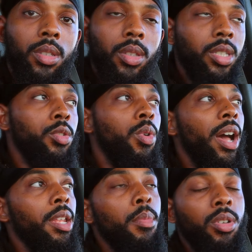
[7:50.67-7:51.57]
This is
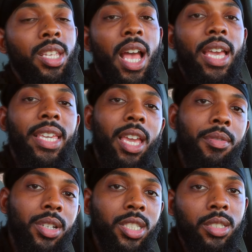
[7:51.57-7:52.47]
why the Most High
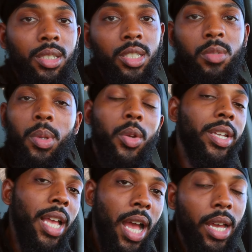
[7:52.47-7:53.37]
gave us
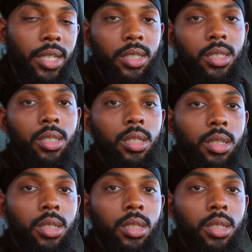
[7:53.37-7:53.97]
spirit guides.